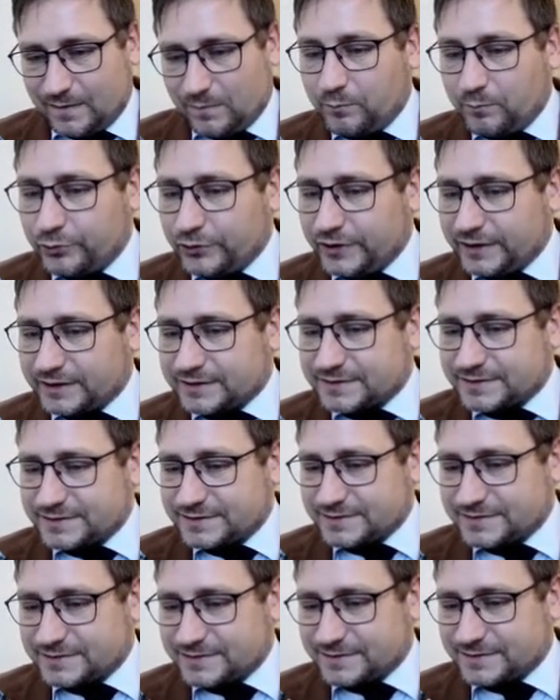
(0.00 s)

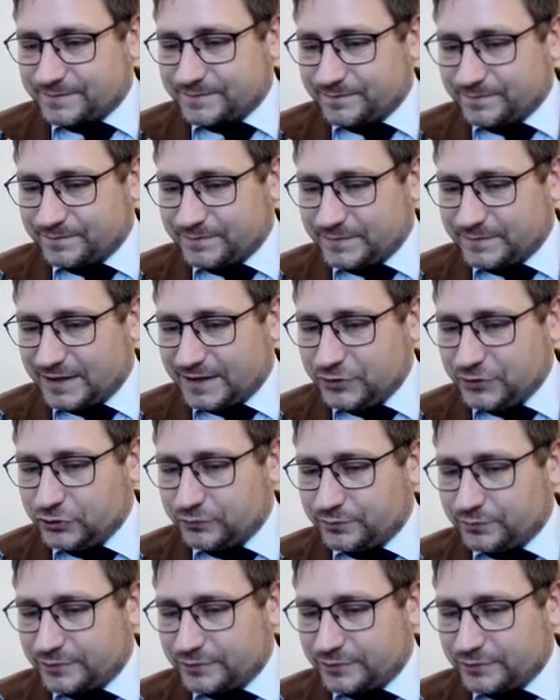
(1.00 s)
BRICS, the new